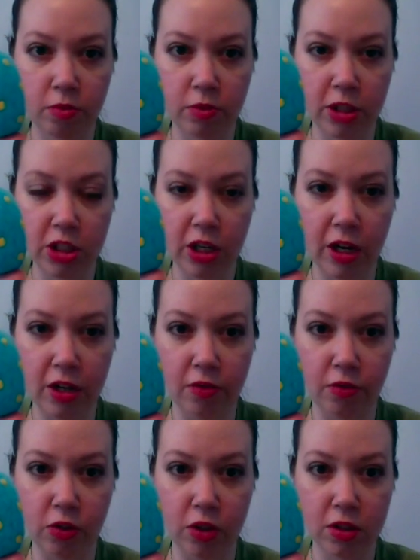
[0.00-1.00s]
which kind
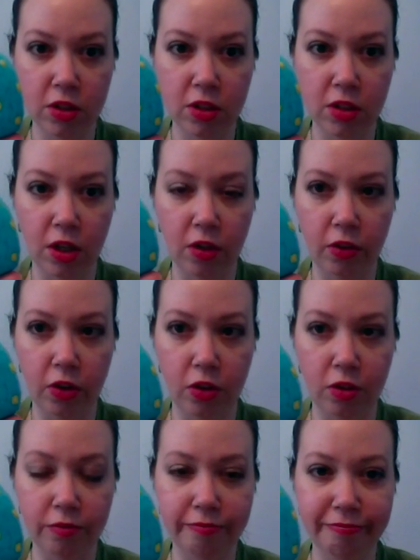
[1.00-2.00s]
of looks a
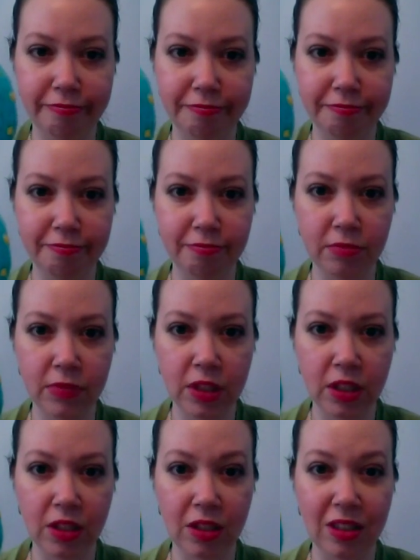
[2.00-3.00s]
little,
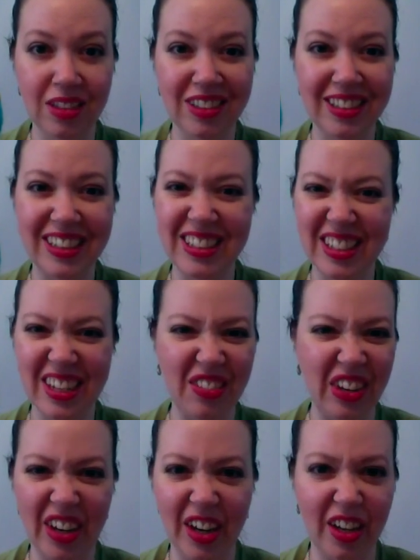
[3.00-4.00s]
it's not
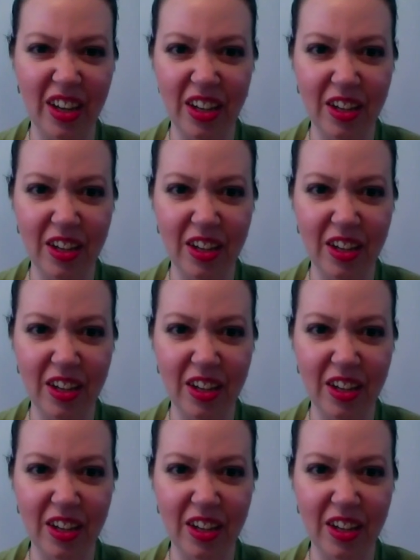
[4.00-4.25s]
very eggy.